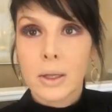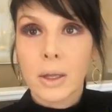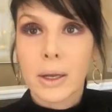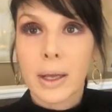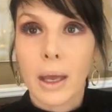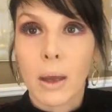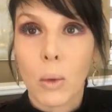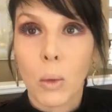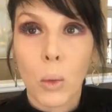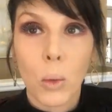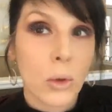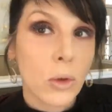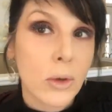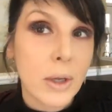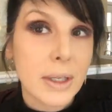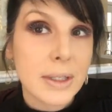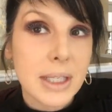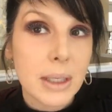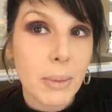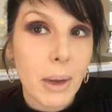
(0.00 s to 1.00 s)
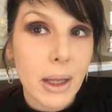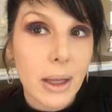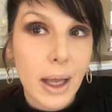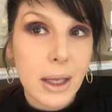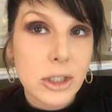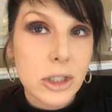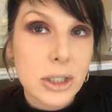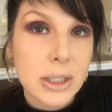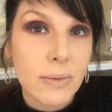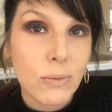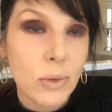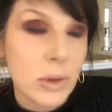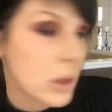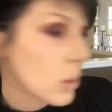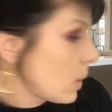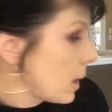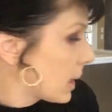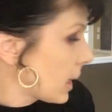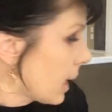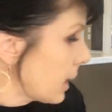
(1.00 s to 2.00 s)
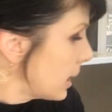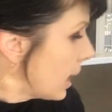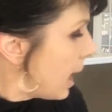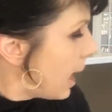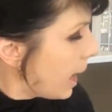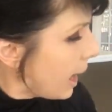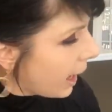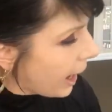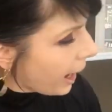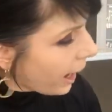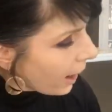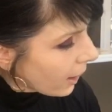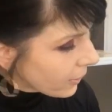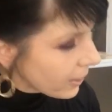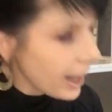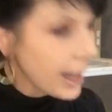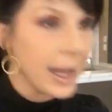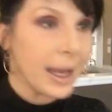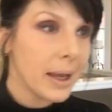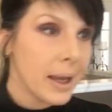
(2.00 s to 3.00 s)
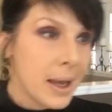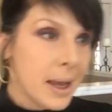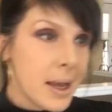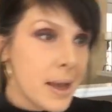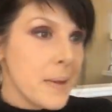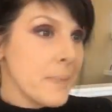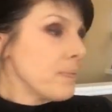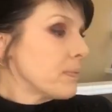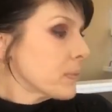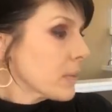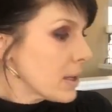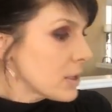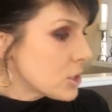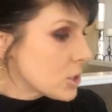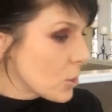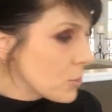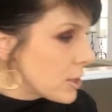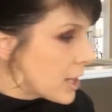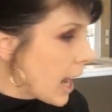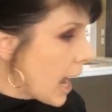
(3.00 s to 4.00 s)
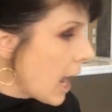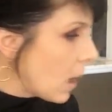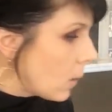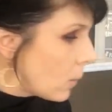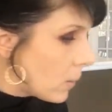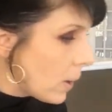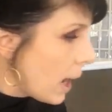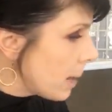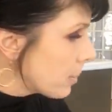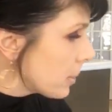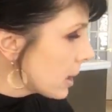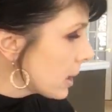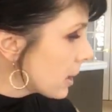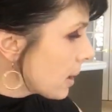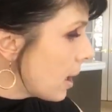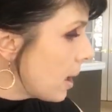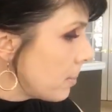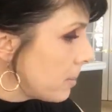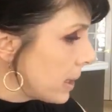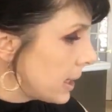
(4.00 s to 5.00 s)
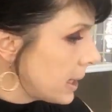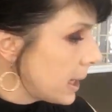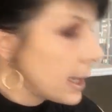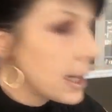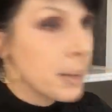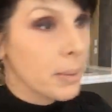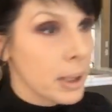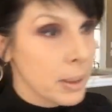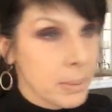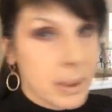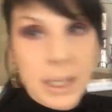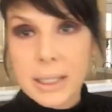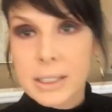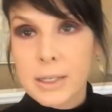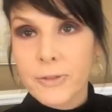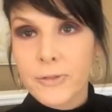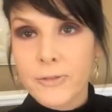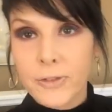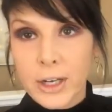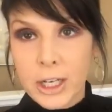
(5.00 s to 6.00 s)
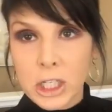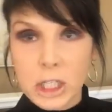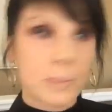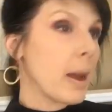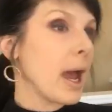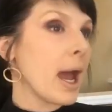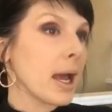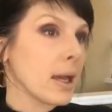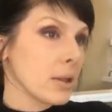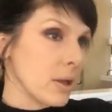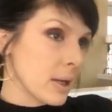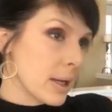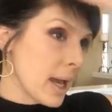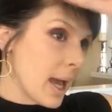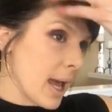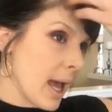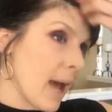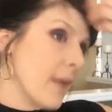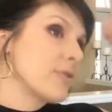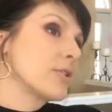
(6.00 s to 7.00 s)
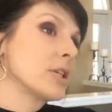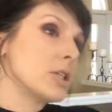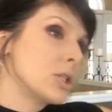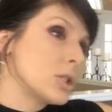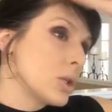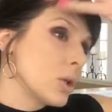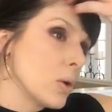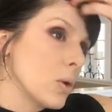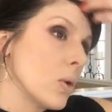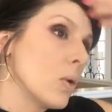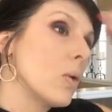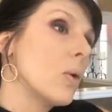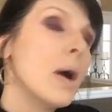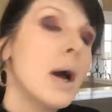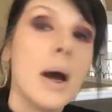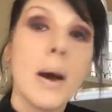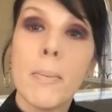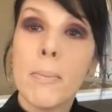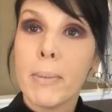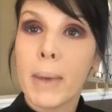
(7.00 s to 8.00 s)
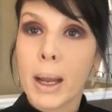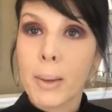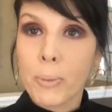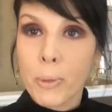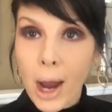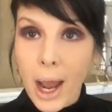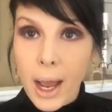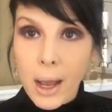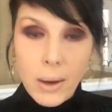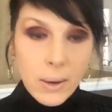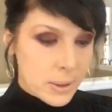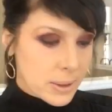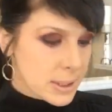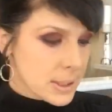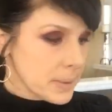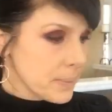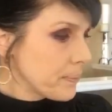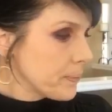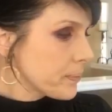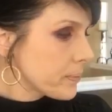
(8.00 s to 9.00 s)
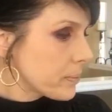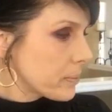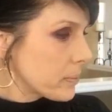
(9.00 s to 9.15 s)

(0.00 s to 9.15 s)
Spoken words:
Look it, you can see my lashes even with the white on it. All right, so now I'm gonna come in and I'm gonna begin to finish my eye look. I have to do my brows.